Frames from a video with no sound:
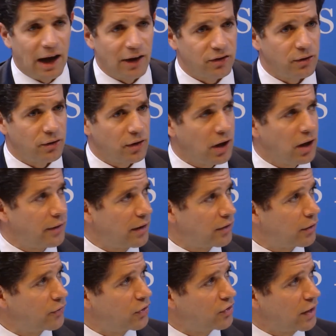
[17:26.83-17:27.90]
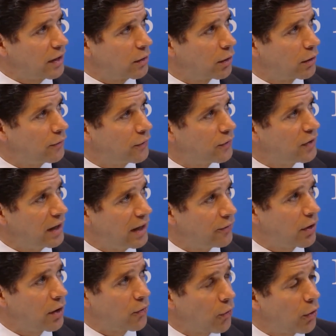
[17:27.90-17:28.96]
So there's obviously a lot of
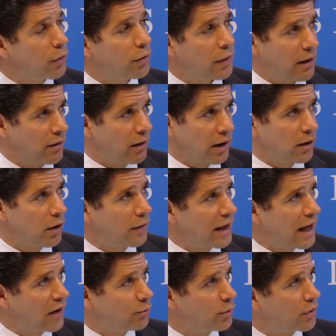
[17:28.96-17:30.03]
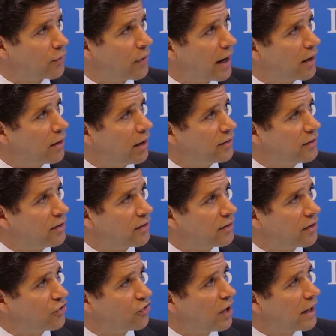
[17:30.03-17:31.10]
significant growth there, and I know the governments recognise this as
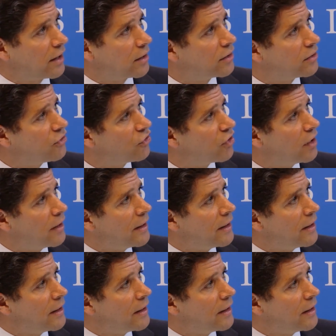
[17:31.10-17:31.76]
a challenge.